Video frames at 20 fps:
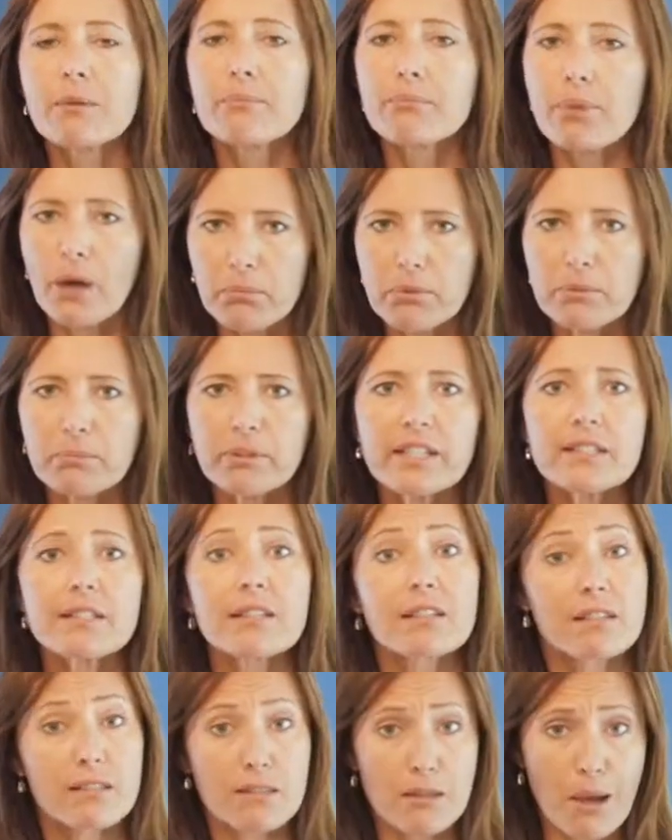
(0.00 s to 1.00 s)
Probably
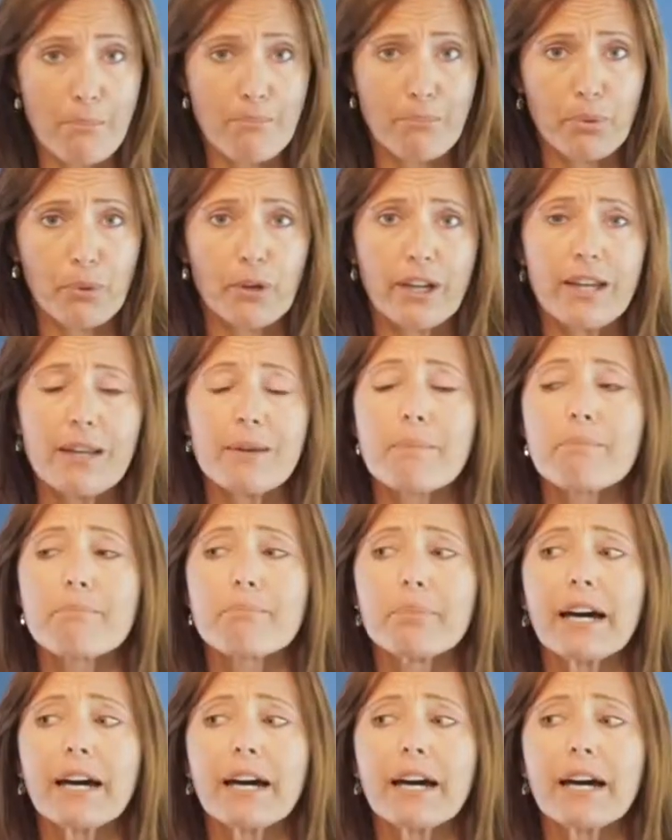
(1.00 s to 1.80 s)
to some point,